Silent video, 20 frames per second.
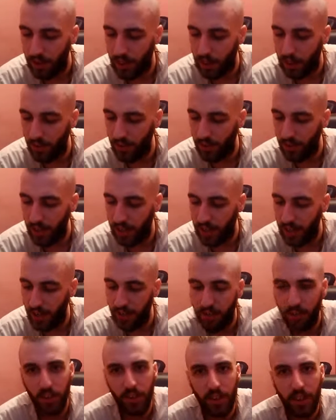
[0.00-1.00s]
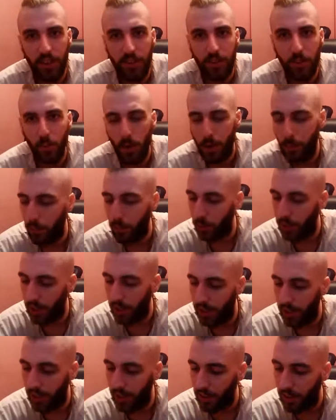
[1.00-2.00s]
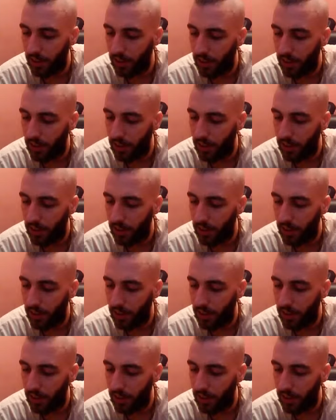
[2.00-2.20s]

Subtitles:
Now see, now it's gone down to 1.8.